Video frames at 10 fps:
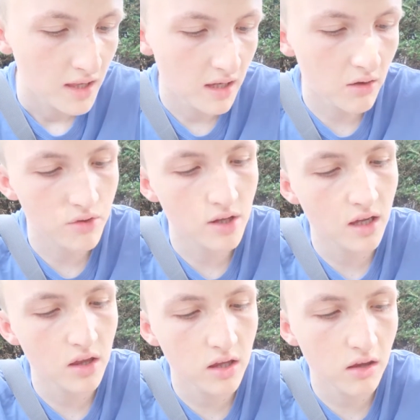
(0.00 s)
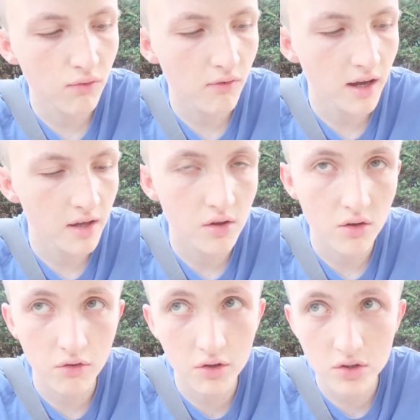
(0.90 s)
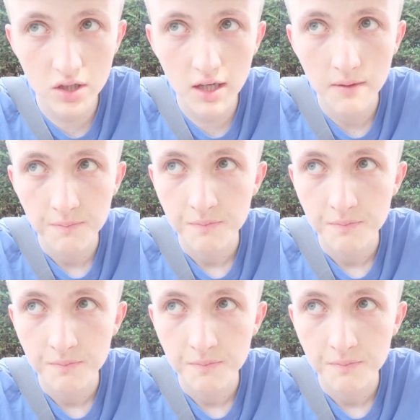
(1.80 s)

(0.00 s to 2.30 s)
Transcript: the outside of these fries are crunchy,